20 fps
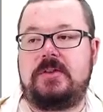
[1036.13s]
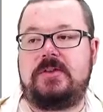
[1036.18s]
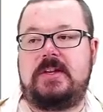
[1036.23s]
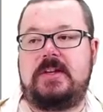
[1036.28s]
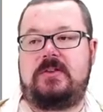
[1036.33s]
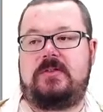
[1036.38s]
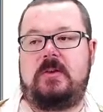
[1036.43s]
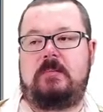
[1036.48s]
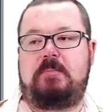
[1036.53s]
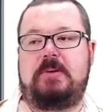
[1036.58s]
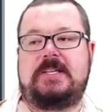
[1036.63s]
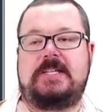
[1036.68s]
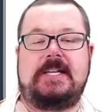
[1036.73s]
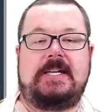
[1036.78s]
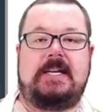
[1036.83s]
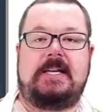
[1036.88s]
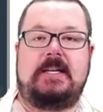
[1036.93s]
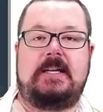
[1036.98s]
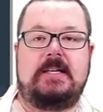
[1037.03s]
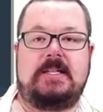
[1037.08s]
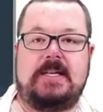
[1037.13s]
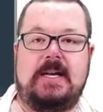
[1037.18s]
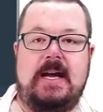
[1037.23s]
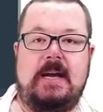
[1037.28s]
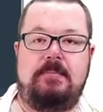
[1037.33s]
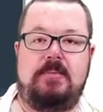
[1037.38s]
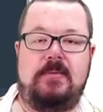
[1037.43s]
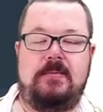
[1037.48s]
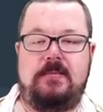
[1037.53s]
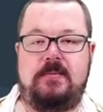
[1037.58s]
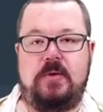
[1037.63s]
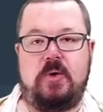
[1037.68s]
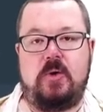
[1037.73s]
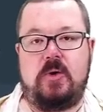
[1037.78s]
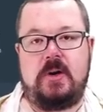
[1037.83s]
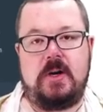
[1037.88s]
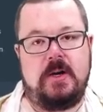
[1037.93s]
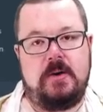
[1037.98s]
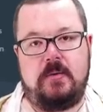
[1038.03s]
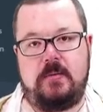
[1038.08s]
there's a particular type of
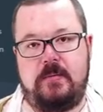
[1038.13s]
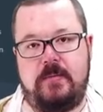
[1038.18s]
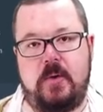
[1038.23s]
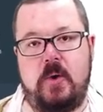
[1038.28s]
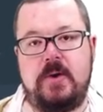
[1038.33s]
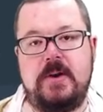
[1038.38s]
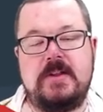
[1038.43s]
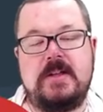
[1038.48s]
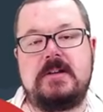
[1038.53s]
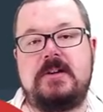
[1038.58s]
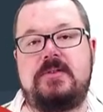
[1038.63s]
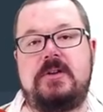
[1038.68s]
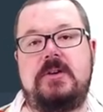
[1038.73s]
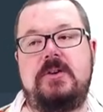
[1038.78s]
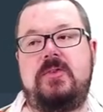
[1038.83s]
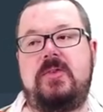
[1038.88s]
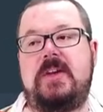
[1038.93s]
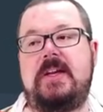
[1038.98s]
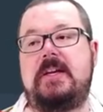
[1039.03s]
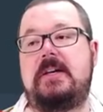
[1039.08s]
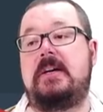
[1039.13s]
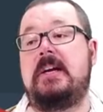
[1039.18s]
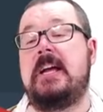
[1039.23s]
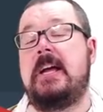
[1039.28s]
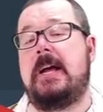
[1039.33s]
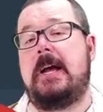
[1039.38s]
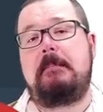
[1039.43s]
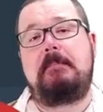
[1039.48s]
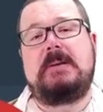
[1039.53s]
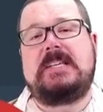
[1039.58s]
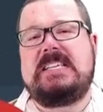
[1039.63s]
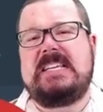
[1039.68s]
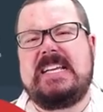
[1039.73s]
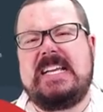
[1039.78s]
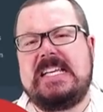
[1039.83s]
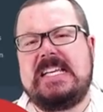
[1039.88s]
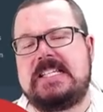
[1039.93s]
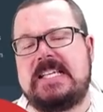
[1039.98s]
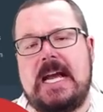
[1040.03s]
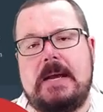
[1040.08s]
flora or fauna that grows here, a
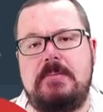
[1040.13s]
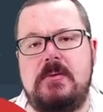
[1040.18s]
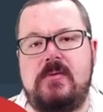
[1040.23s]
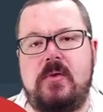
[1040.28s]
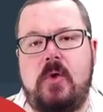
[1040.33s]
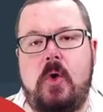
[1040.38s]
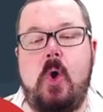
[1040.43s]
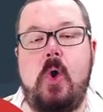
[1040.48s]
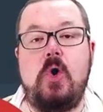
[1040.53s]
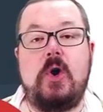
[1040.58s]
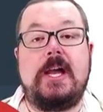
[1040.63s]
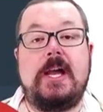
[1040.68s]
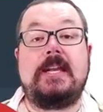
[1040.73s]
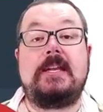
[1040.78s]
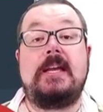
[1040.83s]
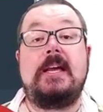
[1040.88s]
particular type of orchid